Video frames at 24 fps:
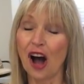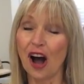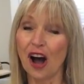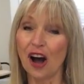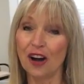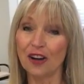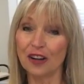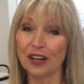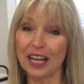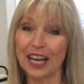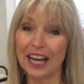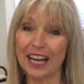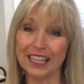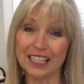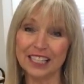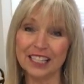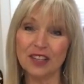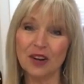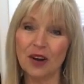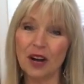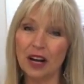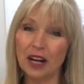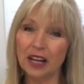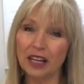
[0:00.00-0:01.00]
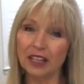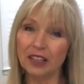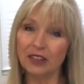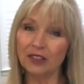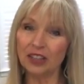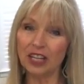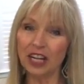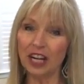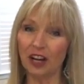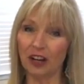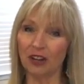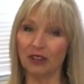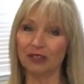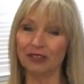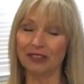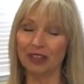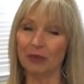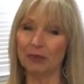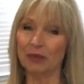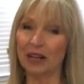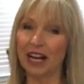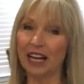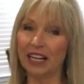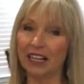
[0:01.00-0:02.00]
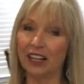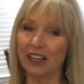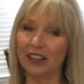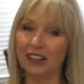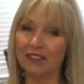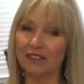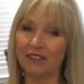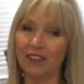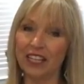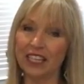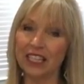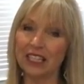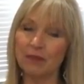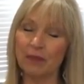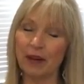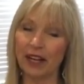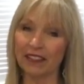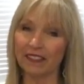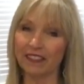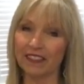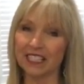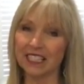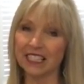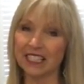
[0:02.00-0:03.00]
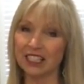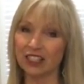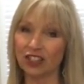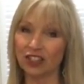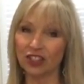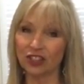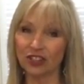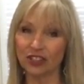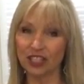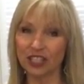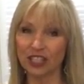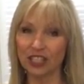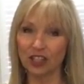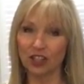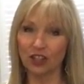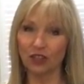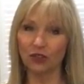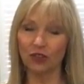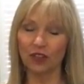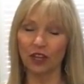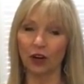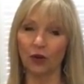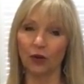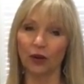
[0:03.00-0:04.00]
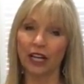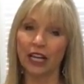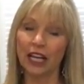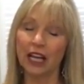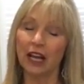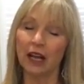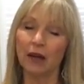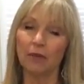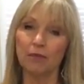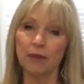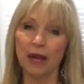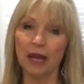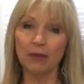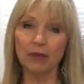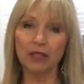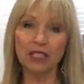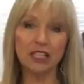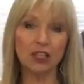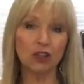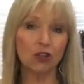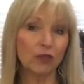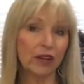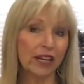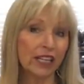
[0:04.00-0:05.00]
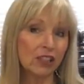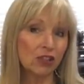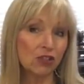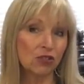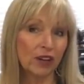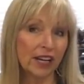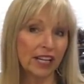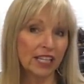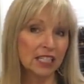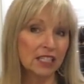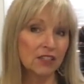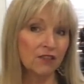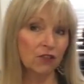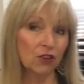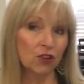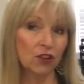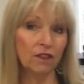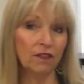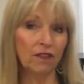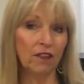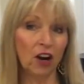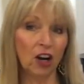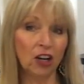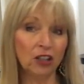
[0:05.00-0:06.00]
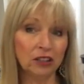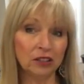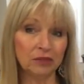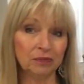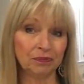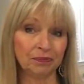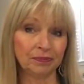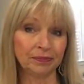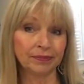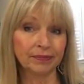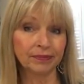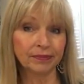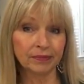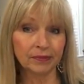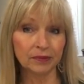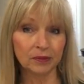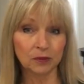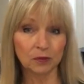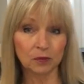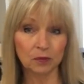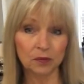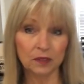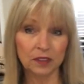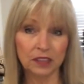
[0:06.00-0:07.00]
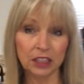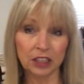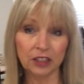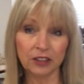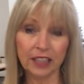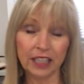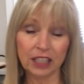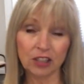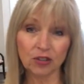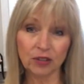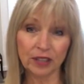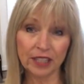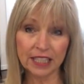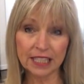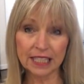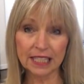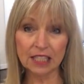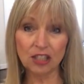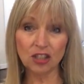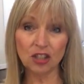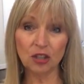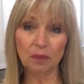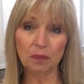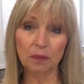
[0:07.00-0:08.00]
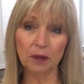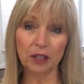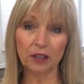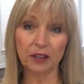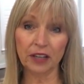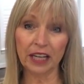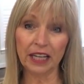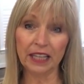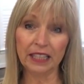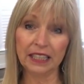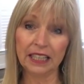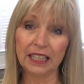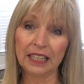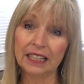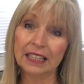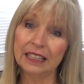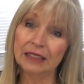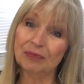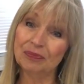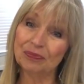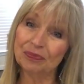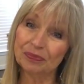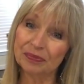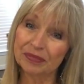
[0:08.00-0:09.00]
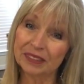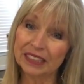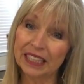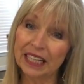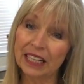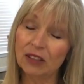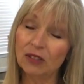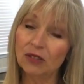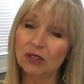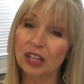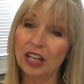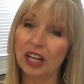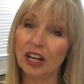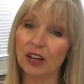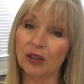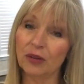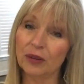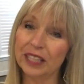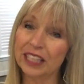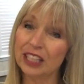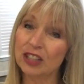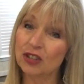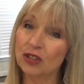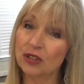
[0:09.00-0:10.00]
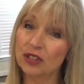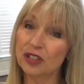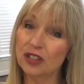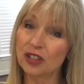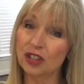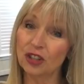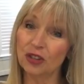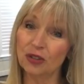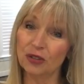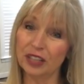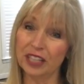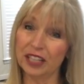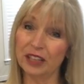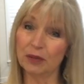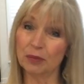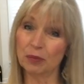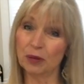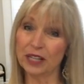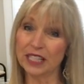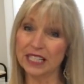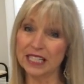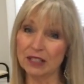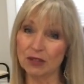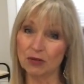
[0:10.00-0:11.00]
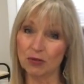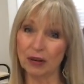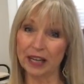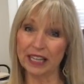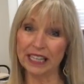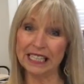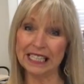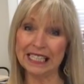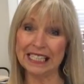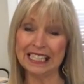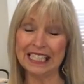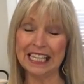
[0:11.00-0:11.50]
Okay, so I don't know. I'm kind of on the fence about this. It sure is cute though. Maybe it's a great dress for the fall during that transition period. I don't know. It sure is cute and the price is right.